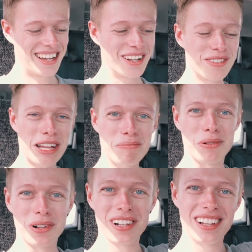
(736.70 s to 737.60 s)
a Red
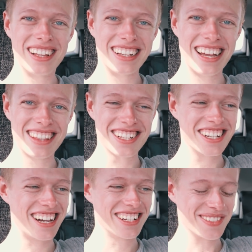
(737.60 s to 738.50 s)
Bull, again the
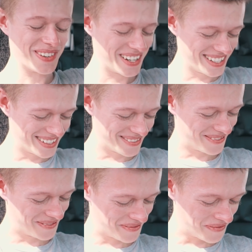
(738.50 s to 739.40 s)
Chinese one,
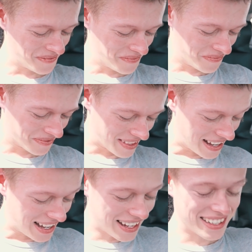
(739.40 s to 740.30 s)

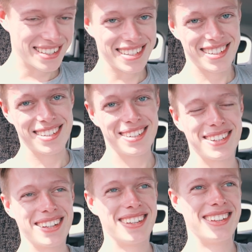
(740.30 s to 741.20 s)
and
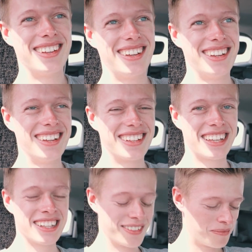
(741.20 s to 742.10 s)

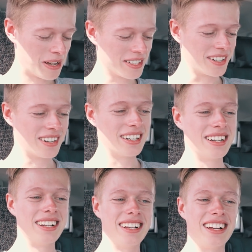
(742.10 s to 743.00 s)
gets even better,
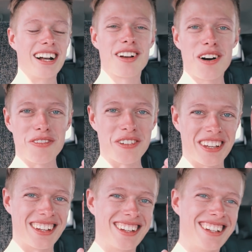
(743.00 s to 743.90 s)
a coffee.